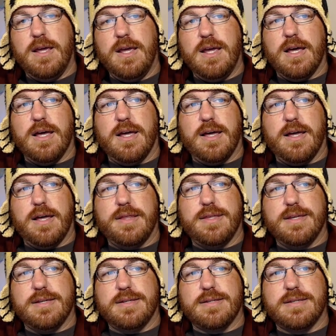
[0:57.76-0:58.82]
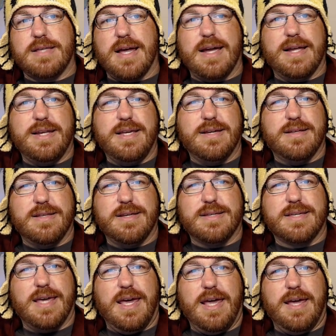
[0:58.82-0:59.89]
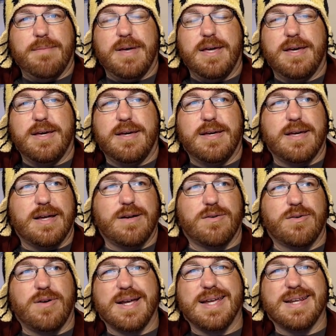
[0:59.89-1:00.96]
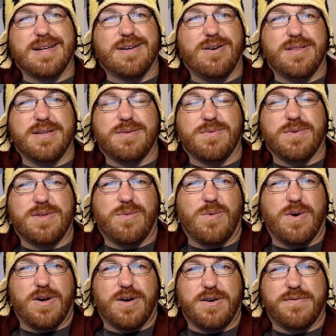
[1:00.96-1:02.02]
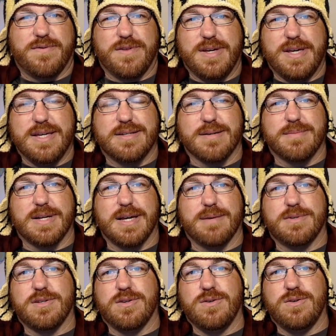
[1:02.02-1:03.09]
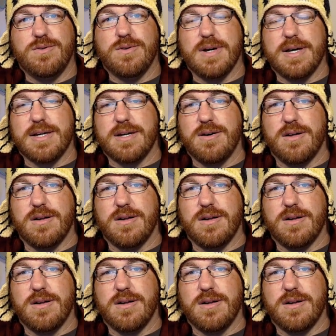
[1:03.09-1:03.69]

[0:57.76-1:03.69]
uh, this the idea this came, I don't know, I kind of call this one the water flea sometimes too. I call it